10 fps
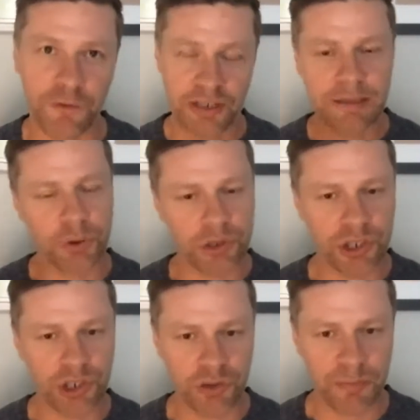
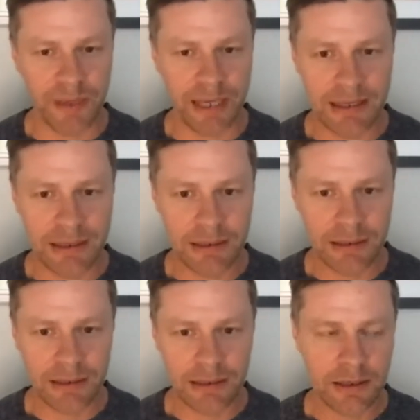frictionless a purchase should
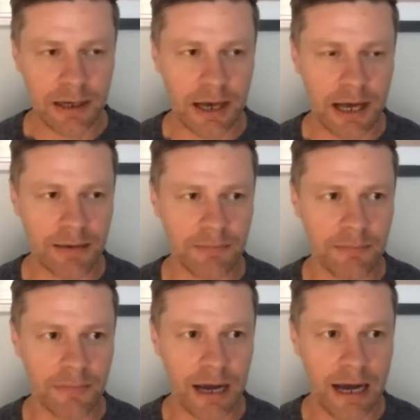be.
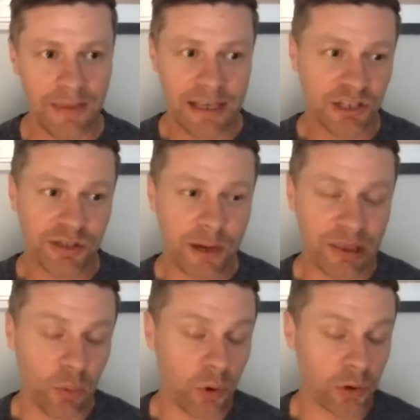I think it's just the
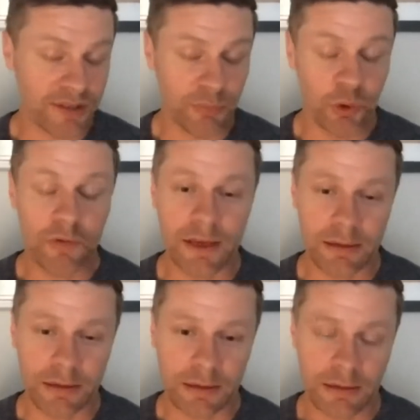way the world is
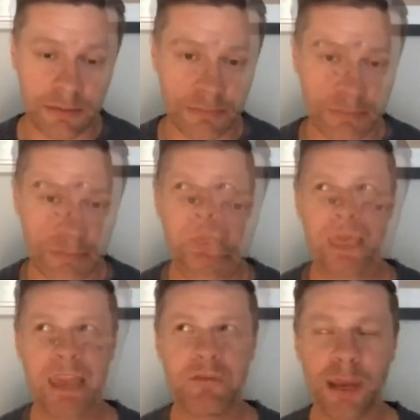moving.
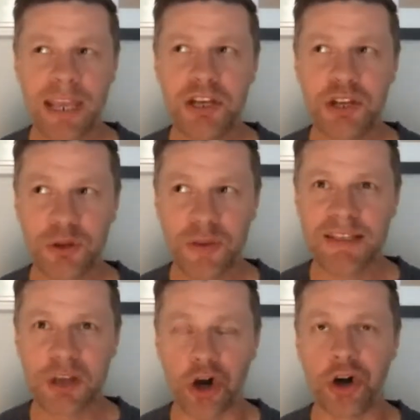If we can do
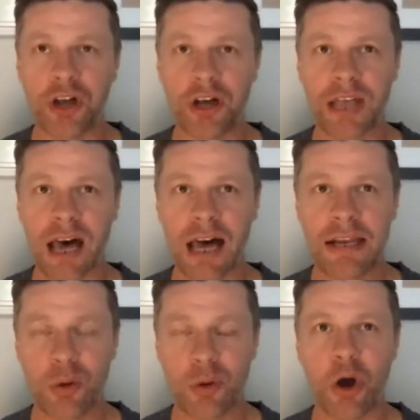this all
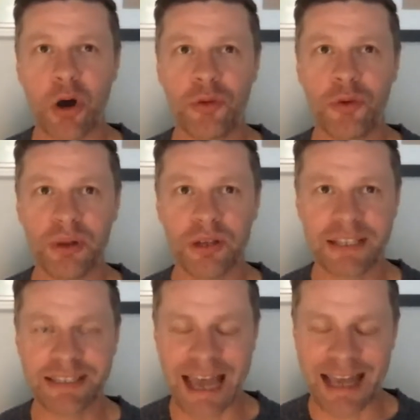online or all through
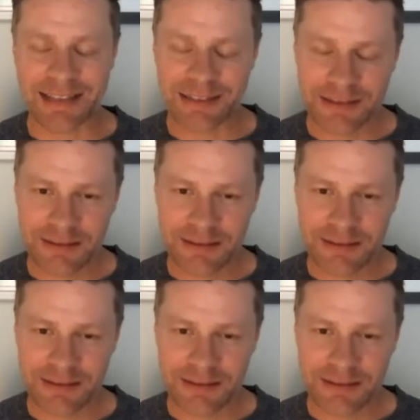Buildxact,